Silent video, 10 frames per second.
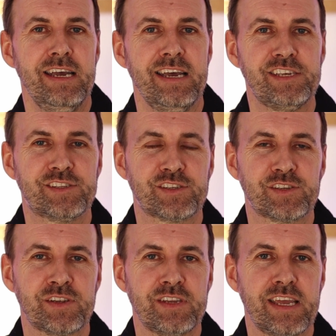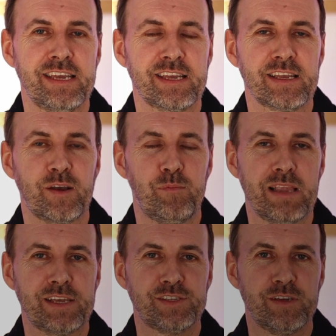Easter Sunday. God
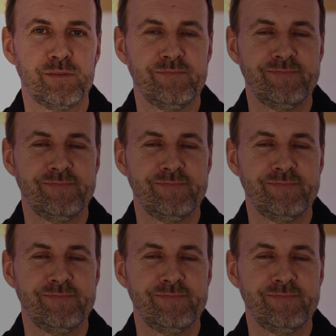bless you.